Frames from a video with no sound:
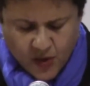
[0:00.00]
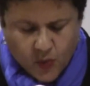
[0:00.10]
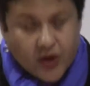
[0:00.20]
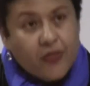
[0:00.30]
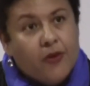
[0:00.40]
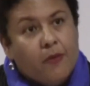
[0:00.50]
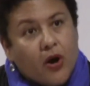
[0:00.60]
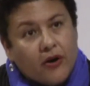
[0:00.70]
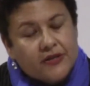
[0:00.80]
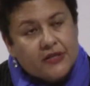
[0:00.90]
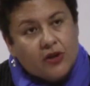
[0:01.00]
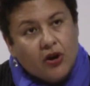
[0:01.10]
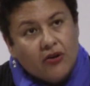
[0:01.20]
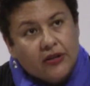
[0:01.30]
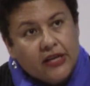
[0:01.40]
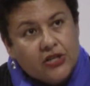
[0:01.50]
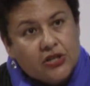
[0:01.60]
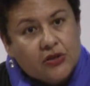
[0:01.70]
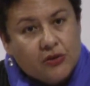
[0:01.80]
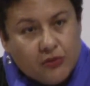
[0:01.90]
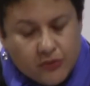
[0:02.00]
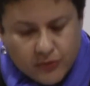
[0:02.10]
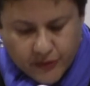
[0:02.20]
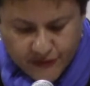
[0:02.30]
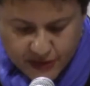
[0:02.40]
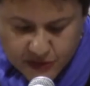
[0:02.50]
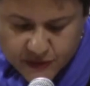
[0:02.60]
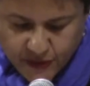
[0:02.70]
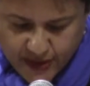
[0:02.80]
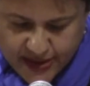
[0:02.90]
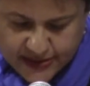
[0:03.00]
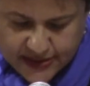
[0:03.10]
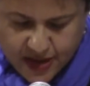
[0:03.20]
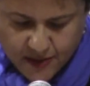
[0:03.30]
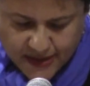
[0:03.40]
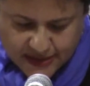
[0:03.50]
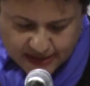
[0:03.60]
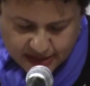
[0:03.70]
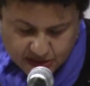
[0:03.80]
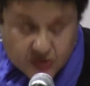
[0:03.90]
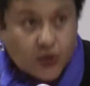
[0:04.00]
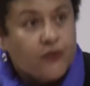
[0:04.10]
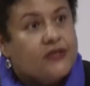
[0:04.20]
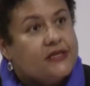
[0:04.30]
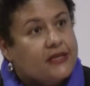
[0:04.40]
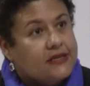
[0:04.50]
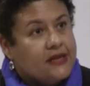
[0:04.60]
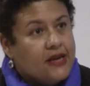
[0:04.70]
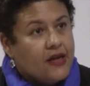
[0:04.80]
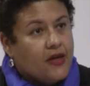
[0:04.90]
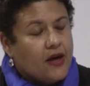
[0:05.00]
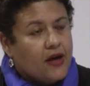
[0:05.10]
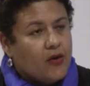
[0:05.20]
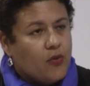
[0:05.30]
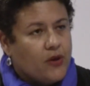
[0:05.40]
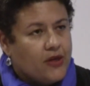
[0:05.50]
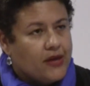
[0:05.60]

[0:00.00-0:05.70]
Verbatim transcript: what the Morrison correlation reveals for us um, is it surfaces uh, in,